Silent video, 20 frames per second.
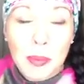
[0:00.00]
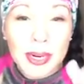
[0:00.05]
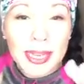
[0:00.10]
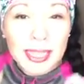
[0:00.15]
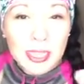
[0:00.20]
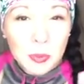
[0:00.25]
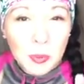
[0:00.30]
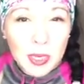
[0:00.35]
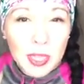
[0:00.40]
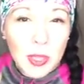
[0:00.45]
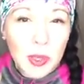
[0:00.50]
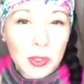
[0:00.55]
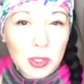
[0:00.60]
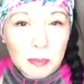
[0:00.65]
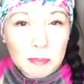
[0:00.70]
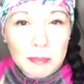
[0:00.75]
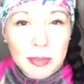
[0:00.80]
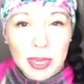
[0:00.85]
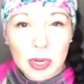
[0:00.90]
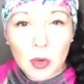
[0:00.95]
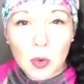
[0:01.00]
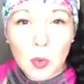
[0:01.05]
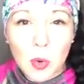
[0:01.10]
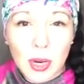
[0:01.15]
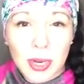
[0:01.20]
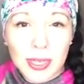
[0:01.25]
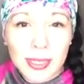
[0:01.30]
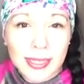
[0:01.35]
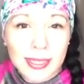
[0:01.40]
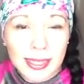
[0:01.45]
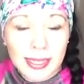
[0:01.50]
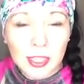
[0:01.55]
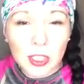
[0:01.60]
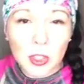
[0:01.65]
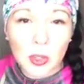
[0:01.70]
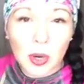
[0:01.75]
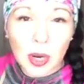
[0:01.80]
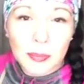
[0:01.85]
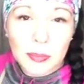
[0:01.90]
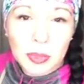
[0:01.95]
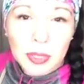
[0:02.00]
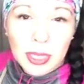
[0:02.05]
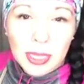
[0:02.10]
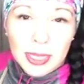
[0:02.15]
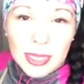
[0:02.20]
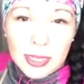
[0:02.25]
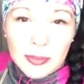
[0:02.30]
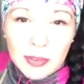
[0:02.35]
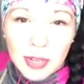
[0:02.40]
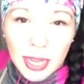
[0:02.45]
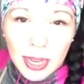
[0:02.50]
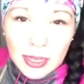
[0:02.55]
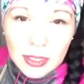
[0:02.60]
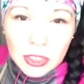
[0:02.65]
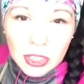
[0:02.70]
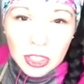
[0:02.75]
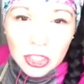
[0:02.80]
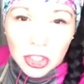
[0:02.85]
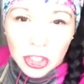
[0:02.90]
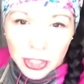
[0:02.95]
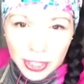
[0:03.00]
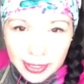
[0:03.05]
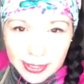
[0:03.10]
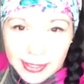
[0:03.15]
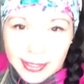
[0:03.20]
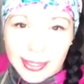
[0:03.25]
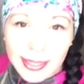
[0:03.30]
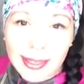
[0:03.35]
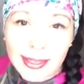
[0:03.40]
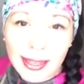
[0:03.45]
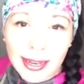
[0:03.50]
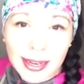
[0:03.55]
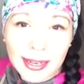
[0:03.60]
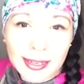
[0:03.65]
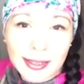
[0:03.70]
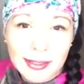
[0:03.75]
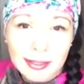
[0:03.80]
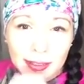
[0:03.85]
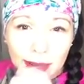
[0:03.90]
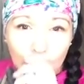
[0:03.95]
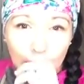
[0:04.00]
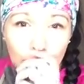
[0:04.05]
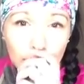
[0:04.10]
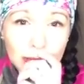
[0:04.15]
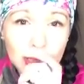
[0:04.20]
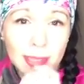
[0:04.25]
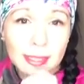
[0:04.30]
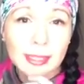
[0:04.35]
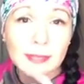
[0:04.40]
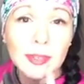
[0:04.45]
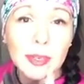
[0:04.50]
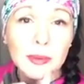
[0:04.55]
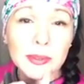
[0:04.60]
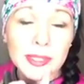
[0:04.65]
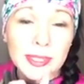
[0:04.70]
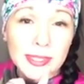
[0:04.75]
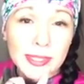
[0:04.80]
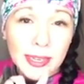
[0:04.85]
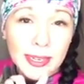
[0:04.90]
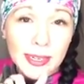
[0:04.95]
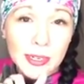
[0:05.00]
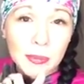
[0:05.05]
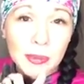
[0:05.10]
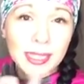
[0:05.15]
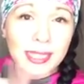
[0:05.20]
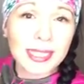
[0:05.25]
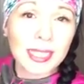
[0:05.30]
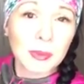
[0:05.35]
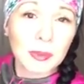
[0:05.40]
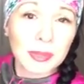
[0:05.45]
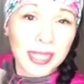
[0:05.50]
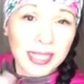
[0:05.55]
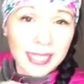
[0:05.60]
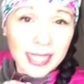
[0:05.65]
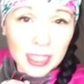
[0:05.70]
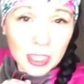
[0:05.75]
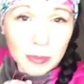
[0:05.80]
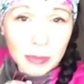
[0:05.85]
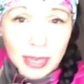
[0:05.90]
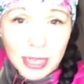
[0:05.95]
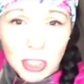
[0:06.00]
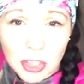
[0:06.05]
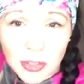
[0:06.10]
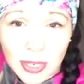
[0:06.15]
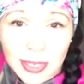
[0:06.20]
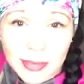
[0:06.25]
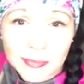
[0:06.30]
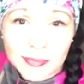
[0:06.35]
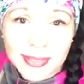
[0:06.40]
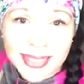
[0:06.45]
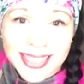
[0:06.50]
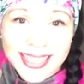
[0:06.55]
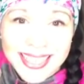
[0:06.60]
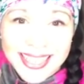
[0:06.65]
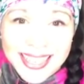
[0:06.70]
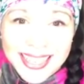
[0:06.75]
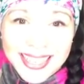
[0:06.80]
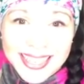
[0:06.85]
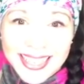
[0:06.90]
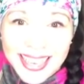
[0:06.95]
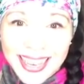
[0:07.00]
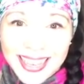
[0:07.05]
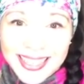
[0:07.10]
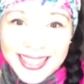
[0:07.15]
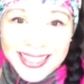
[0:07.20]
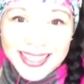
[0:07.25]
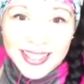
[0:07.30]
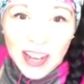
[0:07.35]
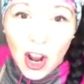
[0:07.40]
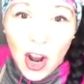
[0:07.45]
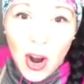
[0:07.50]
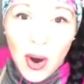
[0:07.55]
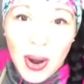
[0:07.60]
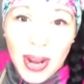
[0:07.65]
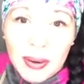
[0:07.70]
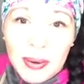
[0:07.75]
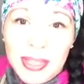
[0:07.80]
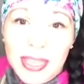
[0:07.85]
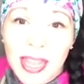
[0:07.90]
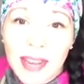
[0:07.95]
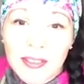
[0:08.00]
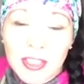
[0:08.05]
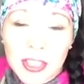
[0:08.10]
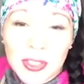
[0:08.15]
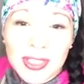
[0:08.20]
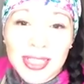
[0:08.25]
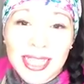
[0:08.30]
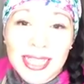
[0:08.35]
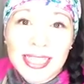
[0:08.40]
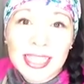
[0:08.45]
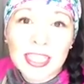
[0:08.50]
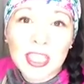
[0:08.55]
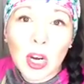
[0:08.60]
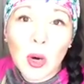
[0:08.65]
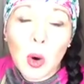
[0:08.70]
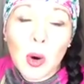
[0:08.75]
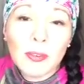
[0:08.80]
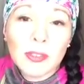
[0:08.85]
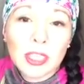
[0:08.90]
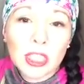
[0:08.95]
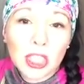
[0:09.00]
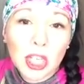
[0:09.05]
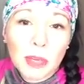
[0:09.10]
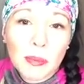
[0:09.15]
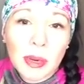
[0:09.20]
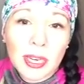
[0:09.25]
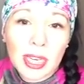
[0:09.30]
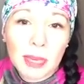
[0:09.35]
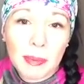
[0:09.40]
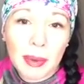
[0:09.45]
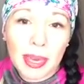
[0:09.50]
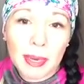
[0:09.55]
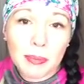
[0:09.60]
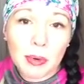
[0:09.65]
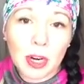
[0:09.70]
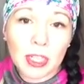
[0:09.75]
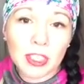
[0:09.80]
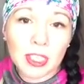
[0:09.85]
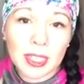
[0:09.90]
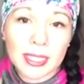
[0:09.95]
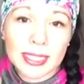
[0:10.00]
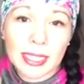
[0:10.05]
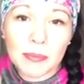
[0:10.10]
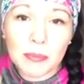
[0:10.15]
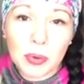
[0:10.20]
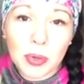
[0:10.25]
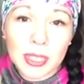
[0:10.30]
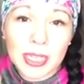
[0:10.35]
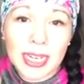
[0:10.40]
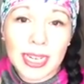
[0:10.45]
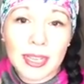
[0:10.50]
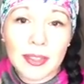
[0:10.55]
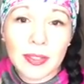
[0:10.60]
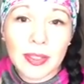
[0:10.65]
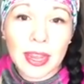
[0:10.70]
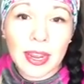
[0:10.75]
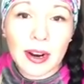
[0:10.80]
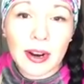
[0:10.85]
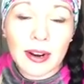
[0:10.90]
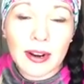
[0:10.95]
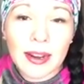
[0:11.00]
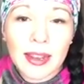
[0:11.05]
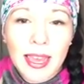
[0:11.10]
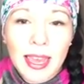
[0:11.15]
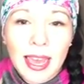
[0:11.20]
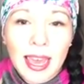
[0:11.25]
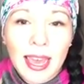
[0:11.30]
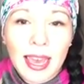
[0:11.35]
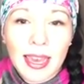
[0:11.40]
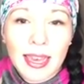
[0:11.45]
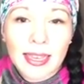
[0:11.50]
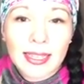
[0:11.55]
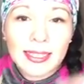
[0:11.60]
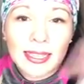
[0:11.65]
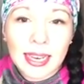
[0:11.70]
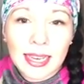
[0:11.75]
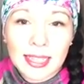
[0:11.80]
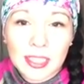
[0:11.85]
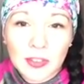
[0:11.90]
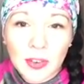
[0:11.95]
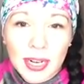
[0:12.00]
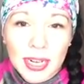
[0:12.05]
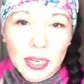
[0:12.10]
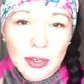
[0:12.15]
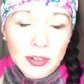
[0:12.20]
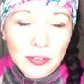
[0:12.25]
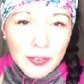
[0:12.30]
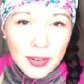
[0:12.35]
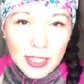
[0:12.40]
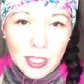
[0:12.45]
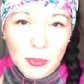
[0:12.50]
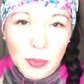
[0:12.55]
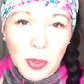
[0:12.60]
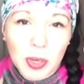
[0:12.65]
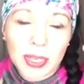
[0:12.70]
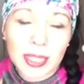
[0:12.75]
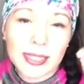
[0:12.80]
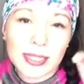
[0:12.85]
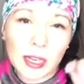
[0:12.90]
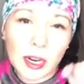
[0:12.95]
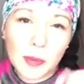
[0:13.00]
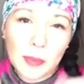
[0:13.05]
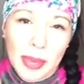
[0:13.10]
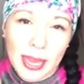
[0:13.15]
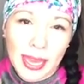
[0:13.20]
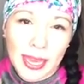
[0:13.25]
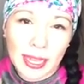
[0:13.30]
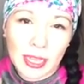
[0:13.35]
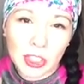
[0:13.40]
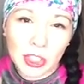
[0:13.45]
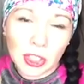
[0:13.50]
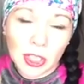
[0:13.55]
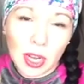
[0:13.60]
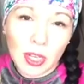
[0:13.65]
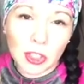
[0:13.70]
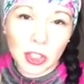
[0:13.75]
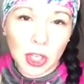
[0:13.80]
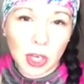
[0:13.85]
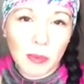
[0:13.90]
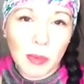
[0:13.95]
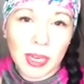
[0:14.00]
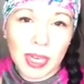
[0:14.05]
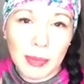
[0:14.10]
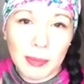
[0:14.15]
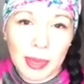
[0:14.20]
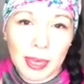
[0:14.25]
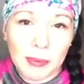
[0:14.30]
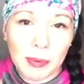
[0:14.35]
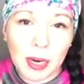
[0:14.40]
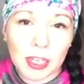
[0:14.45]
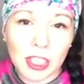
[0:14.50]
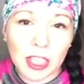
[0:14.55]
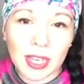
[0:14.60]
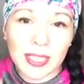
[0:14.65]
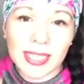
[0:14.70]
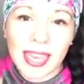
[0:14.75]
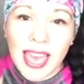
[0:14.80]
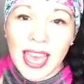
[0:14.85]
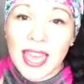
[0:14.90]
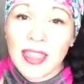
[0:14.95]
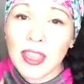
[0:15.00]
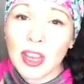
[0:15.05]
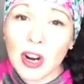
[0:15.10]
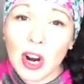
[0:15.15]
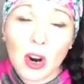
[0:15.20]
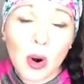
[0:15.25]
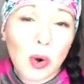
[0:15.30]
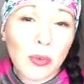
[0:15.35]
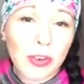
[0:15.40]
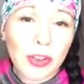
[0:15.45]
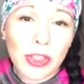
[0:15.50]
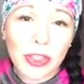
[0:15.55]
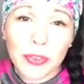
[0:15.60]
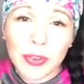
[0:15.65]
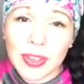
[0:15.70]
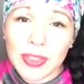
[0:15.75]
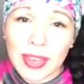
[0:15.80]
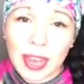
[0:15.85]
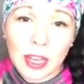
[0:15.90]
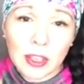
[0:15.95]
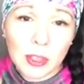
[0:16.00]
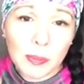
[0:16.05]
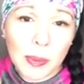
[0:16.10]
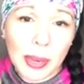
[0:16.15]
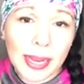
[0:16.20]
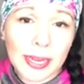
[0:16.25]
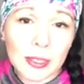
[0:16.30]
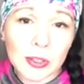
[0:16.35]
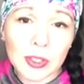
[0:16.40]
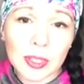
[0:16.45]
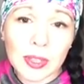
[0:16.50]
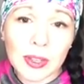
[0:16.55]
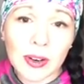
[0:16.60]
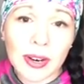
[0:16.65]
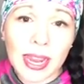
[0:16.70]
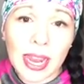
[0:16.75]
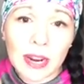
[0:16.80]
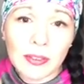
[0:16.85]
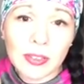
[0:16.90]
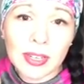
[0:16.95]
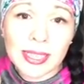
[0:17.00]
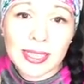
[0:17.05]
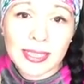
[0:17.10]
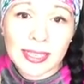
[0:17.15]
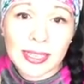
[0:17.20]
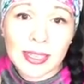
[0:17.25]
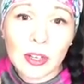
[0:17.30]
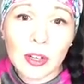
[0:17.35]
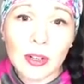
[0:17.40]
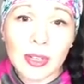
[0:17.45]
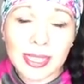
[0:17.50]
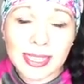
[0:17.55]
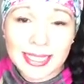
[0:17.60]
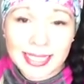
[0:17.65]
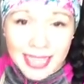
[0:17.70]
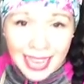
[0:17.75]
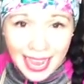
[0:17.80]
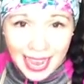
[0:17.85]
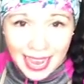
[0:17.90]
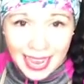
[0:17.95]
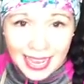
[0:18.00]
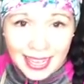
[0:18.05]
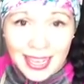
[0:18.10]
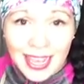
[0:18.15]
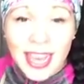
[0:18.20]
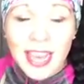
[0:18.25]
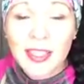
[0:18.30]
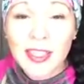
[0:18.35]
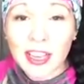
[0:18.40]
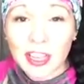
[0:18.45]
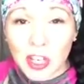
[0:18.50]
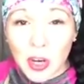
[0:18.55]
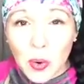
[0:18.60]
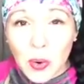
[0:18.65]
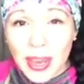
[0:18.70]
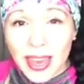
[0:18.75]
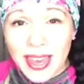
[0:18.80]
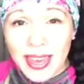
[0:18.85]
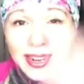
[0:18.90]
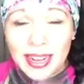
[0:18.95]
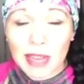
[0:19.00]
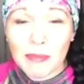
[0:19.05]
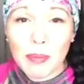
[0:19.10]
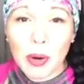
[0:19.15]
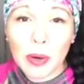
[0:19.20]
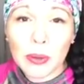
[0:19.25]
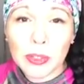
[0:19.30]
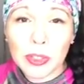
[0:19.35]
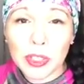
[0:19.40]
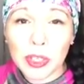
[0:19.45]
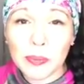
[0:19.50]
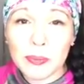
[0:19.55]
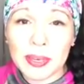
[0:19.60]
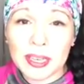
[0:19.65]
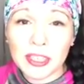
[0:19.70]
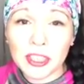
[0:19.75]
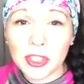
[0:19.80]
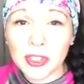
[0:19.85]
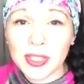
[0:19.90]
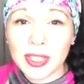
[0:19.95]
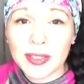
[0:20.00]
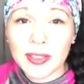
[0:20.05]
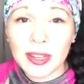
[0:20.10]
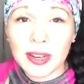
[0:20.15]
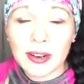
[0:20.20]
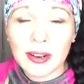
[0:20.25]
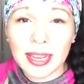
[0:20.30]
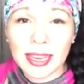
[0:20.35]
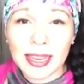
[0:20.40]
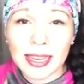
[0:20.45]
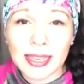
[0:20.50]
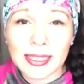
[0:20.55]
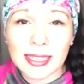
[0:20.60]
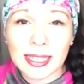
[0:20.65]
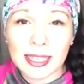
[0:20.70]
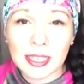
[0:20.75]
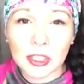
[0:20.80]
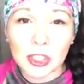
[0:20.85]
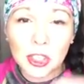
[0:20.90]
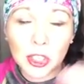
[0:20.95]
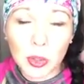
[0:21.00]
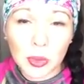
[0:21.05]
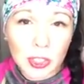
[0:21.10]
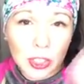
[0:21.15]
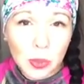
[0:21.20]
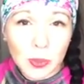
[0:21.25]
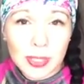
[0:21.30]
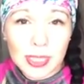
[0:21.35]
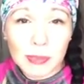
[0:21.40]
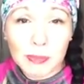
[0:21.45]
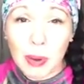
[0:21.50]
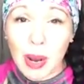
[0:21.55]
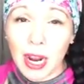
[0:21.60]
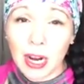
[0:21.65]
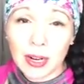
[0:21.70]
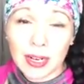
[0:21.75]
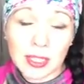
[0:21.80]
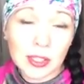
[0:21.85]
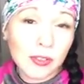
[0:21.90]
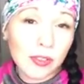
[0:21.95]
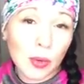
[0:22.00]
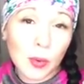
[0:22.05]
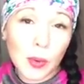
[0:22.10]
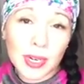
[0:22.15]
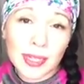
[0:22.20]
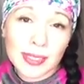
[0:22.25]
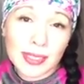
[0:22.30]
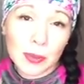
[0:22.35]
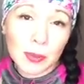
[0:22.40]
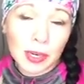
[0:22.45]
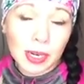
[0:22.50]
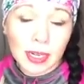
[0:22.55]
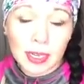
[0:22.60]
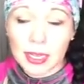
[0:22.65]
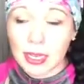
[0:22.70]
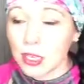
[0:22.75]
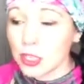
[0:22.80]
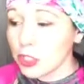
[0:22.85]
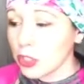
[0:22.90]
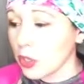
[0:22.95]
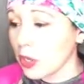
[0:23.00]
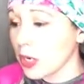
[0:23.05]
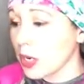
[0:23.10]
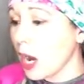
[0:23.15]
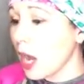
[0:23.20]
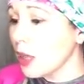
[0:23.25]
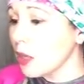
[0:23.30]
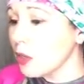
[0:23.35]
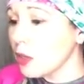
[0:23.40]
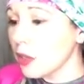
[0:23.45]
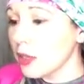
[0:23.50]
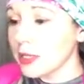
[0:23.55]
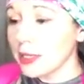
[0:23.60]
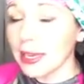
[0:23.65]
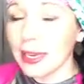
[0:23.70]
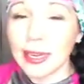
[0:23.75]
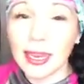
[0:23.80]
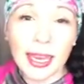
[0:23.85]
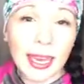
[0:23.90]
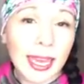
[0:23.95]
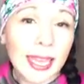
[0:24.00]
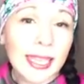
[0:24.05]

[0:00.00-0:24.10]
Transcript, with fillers: but it's one of those metal ones, and so I'm gonna leave it as just like that. But yes, if I was designing a place, I would like that to match, right? Yes. Oh, I would love to. Linda, go over to Junk Monkey Paint Projects and put it in there. And uh, it's right here on Facebook. It's our page. It's called Junk Monkey Paint Projects. There are over 3,000 painters in there every single day that go ahead and post their pictures in there. And it is so, so inspiring. So if you want to see what like a certain color looks like,